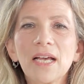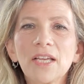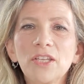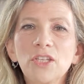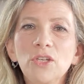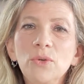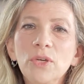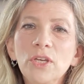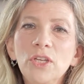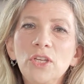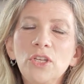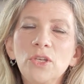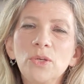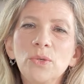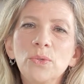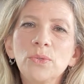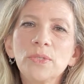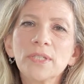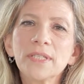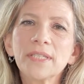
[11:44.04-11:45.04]
you can
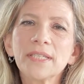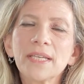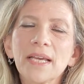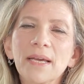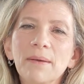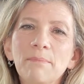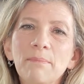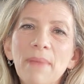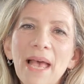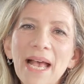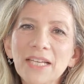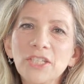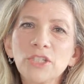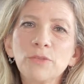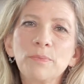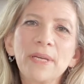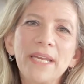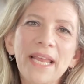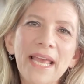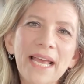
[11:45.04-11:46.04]
use
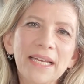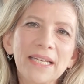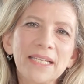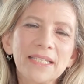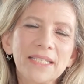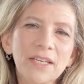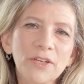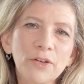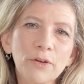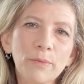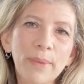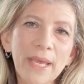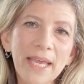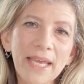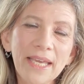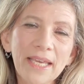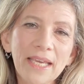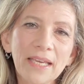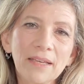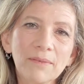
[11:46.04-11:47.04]
mashed bananas in your
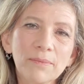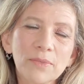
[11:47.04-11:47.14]
baking.